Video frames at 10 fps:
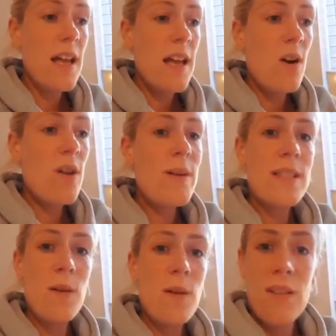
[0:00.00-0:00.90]
although it's
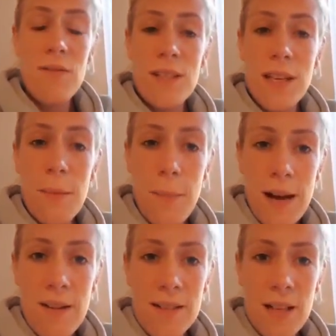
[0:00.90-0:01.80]
okay for us to
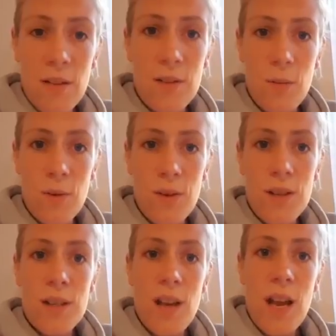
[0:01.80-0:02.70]
compare ourselves to
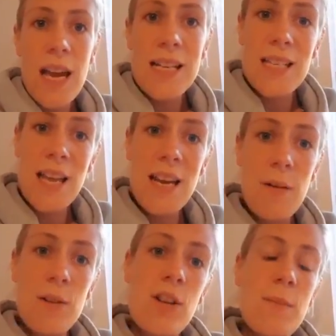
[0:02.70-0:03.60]
others, it's then
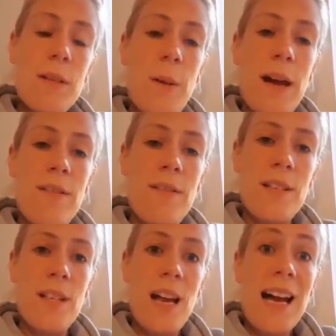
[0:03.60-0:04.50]
our job as parents
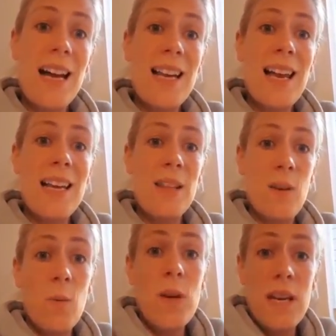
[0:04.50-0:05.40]
to highlight
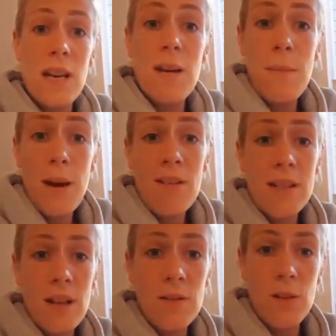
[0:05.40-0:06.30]
that we can compare
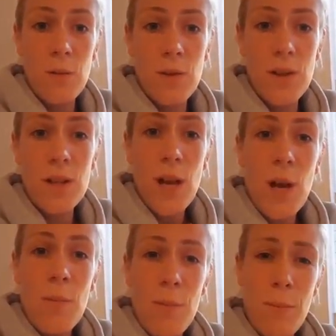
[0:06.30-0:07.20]
ourselves to others,
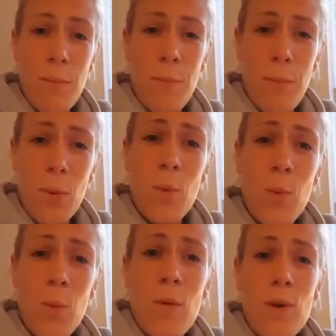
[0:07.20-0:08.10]
but
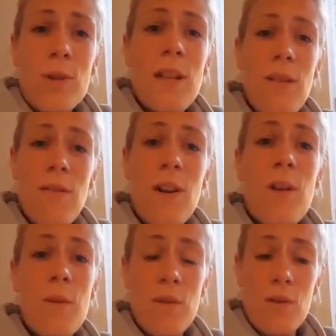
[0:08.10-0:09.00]
we're all different
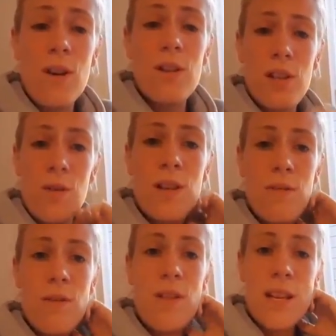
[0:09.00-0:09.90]
and we've all got to do
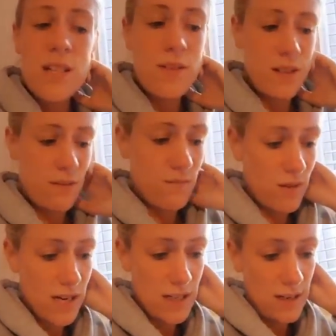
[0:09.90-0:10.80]
different things for different
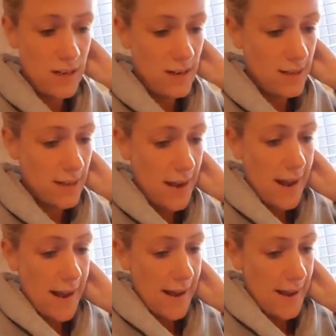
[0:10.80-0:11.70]
reasons.
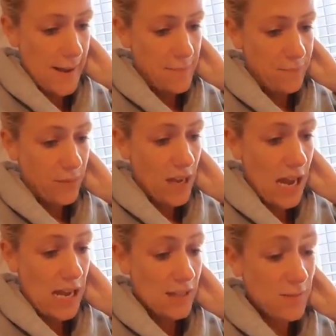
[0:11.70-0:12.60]
And
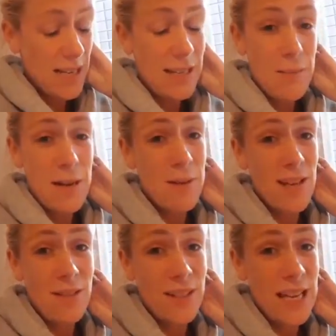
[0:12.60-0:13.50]
sometimes it might be that
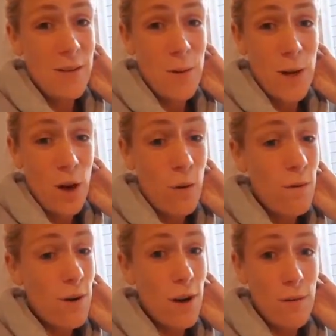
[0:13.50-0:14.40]
you have to keep going
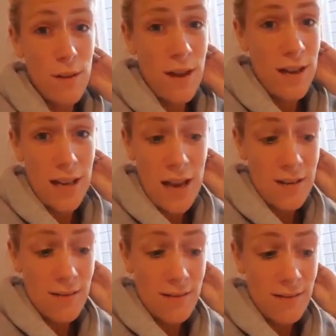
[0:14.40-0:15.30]
over and over that
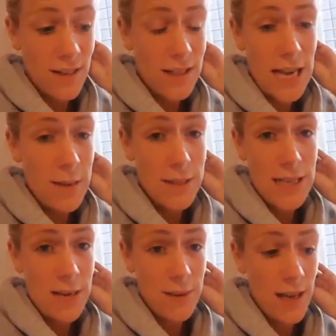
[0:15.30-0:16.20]
again, time and
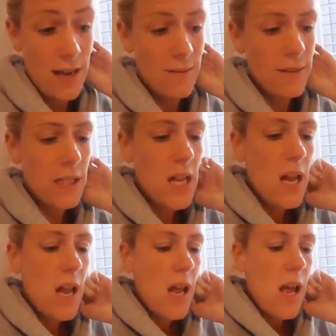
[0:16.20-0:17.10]
time again.
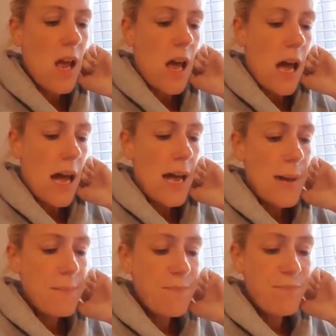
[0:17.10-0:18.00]

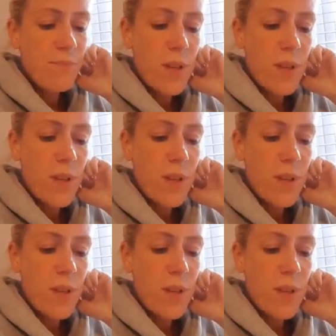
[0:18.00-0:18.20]
One